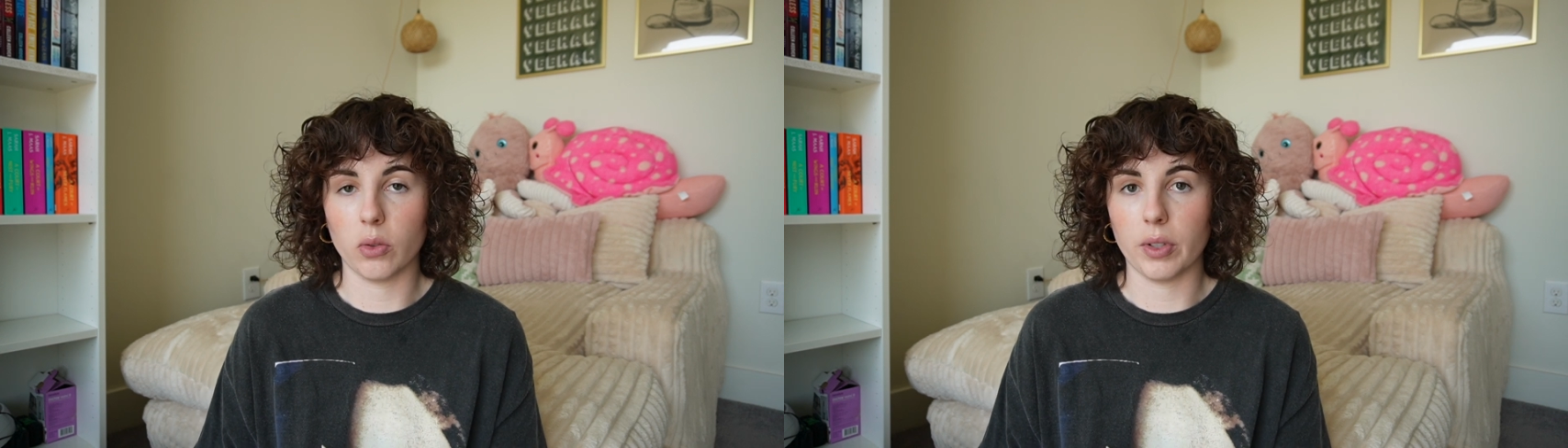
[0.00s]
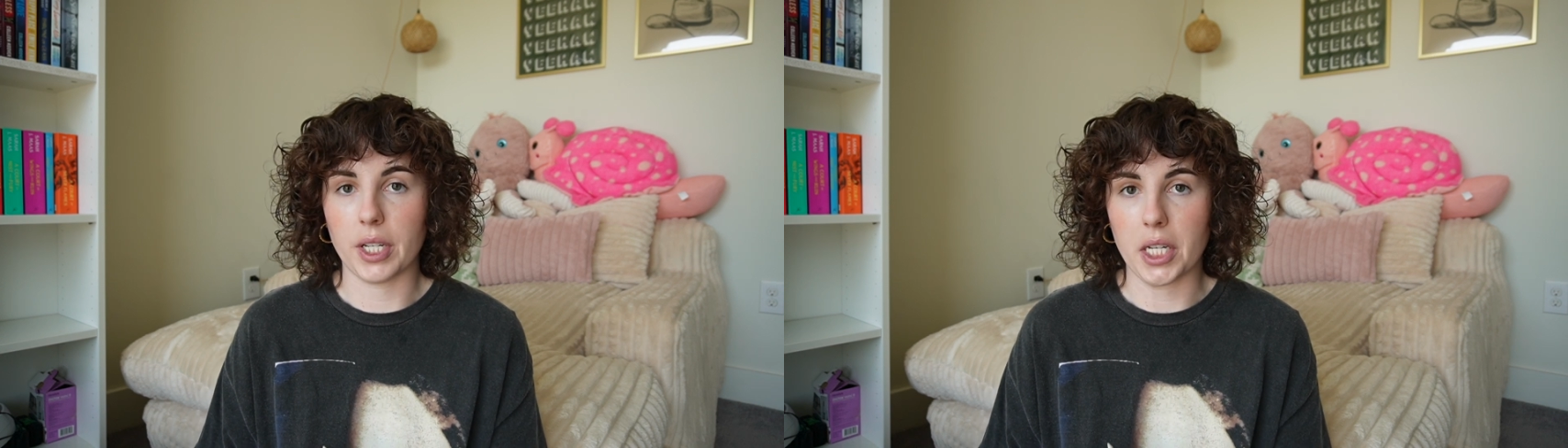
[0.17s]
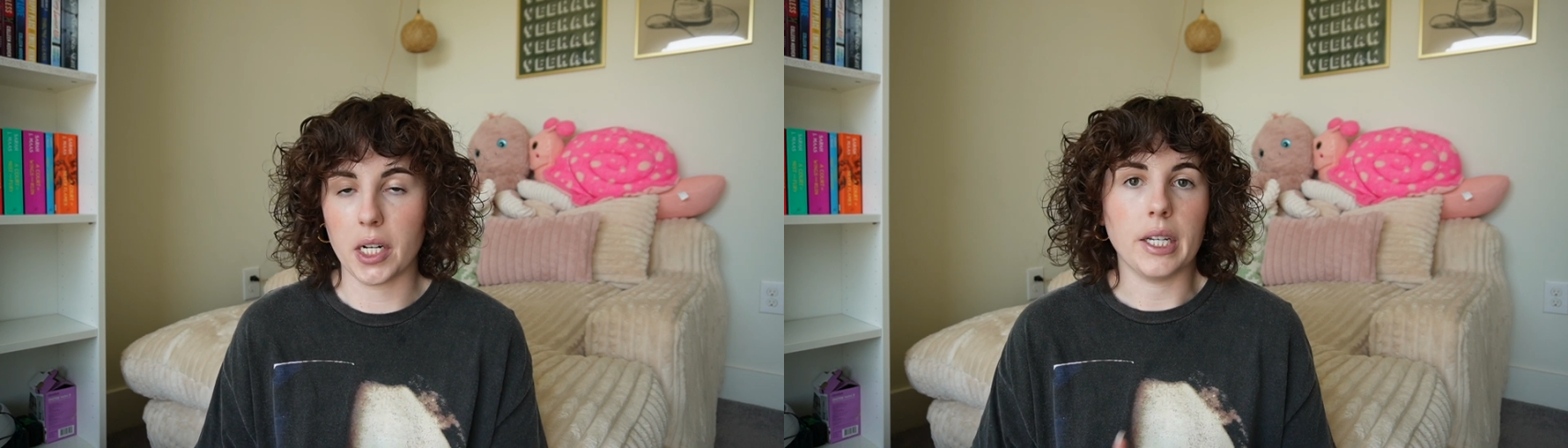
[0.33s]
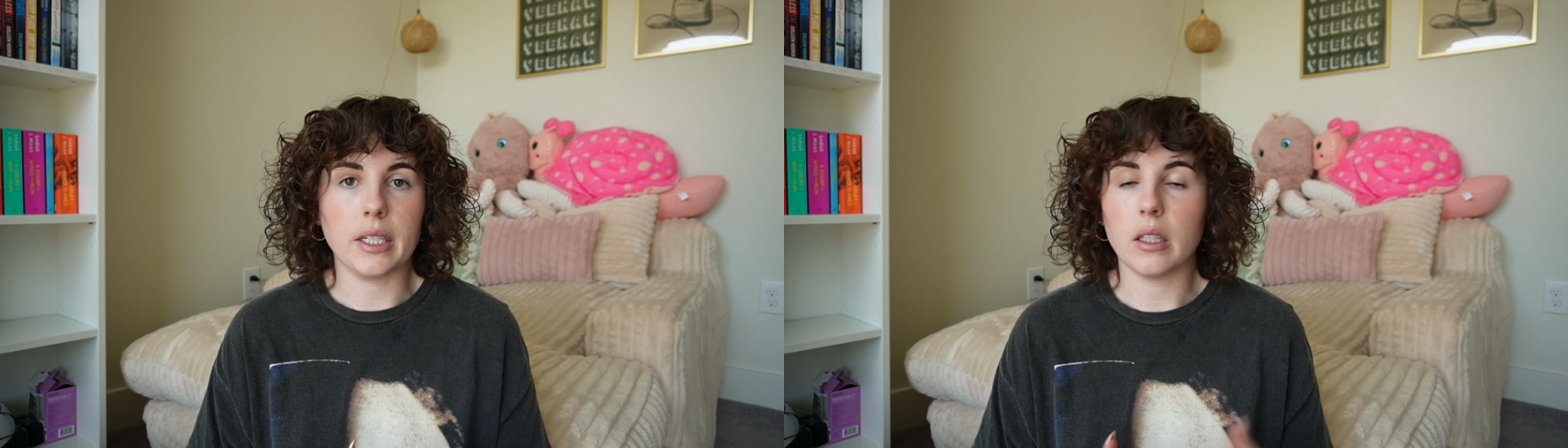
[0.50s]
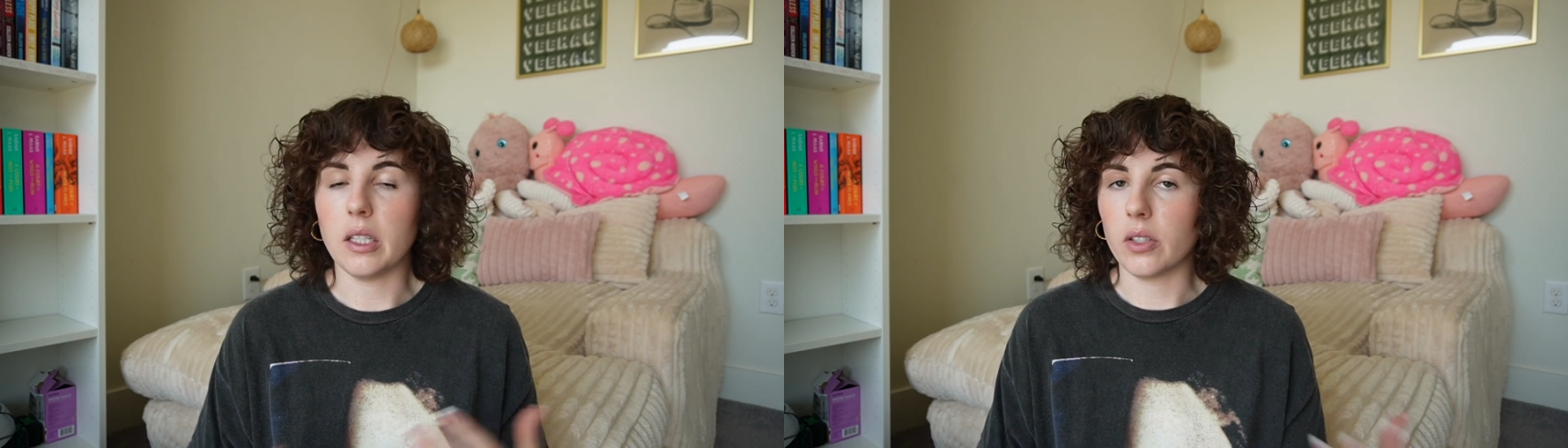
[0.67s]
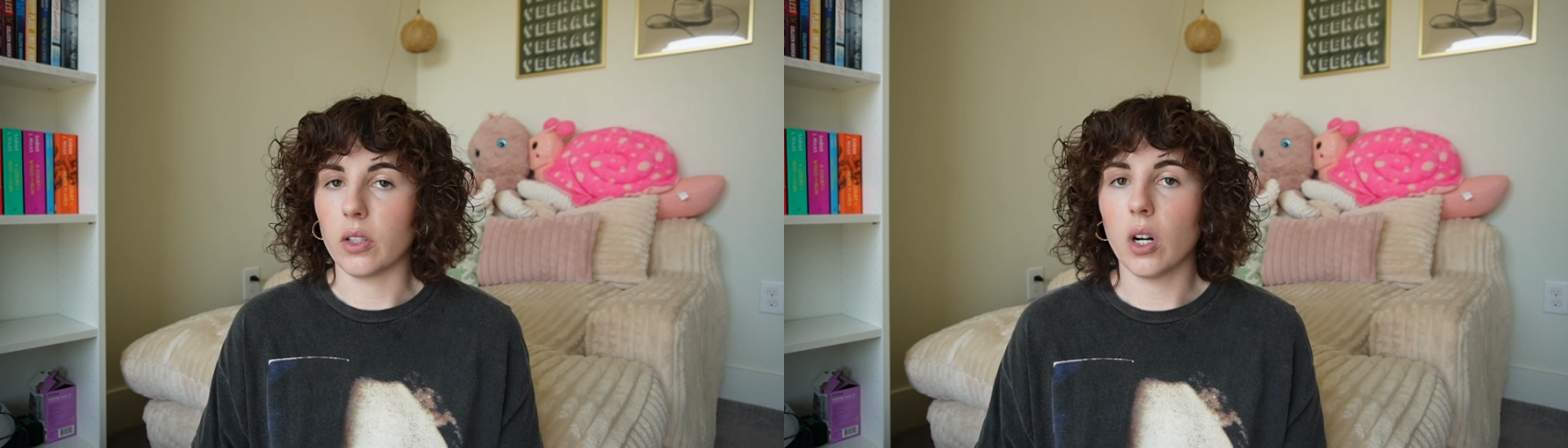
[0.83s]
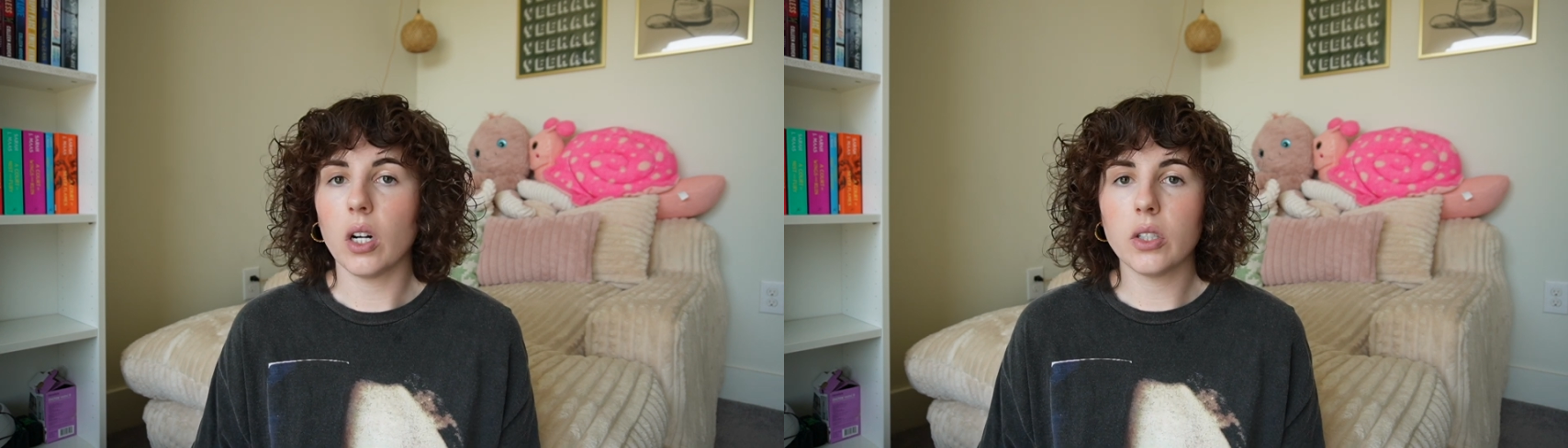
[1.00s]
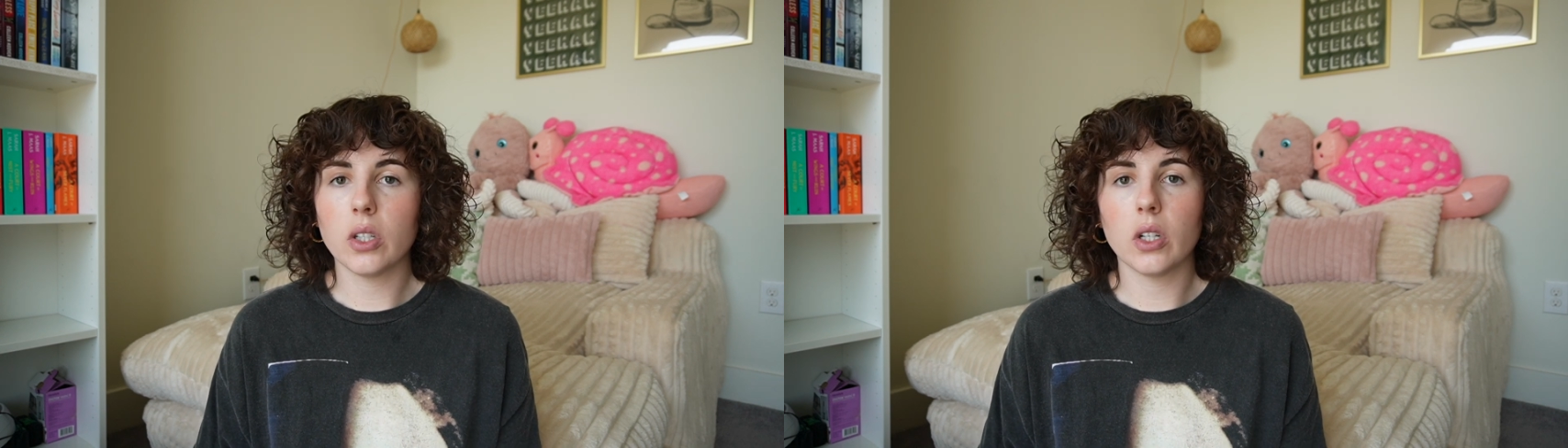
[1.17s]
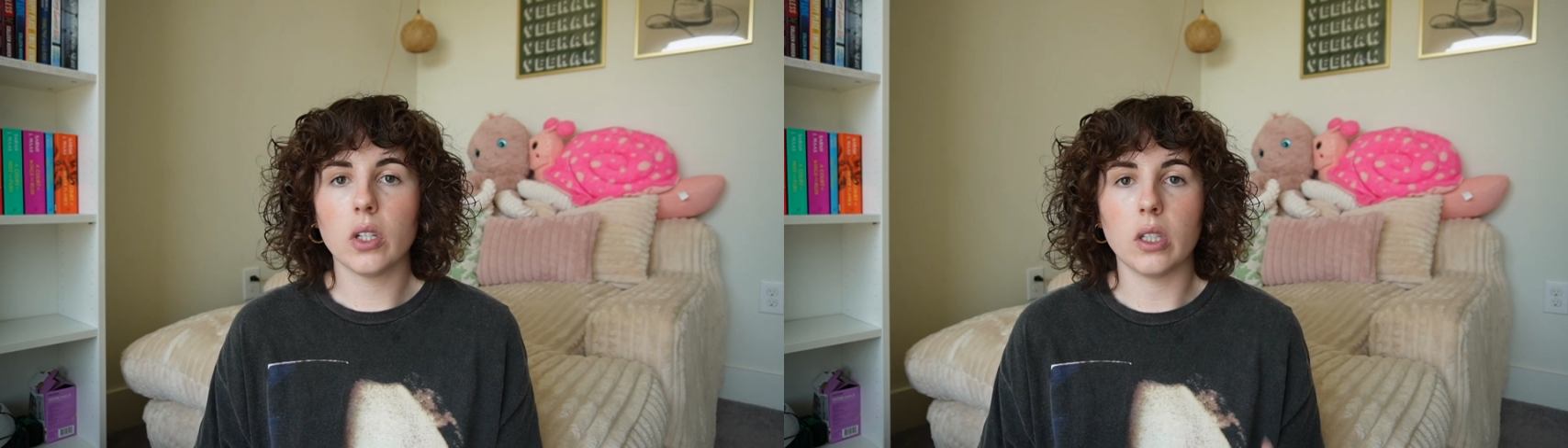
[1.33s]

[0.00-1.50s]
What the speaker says: read, like Lisa Gardner,